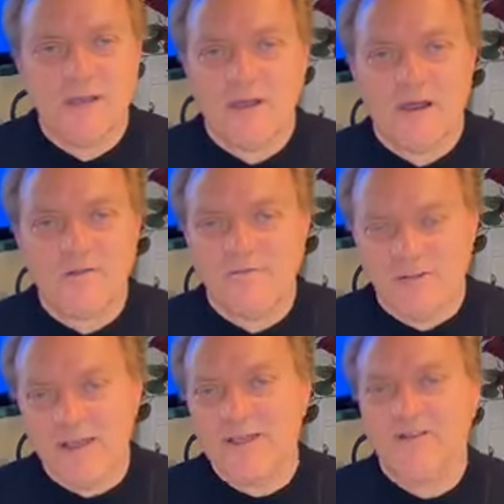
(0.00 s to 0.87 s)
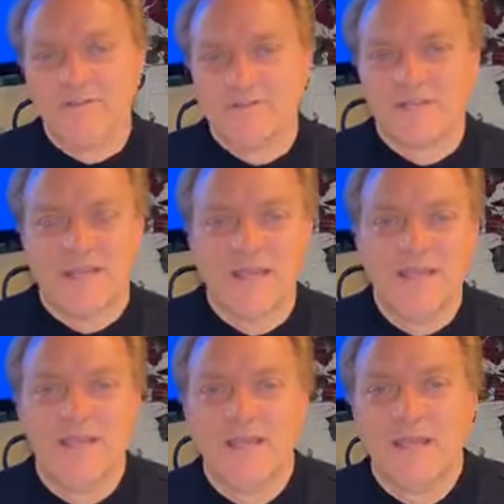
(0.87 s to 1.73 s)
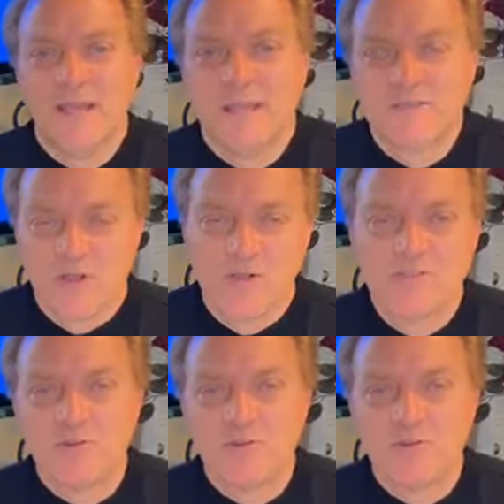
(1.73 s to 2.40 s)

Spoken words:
are vital today. As long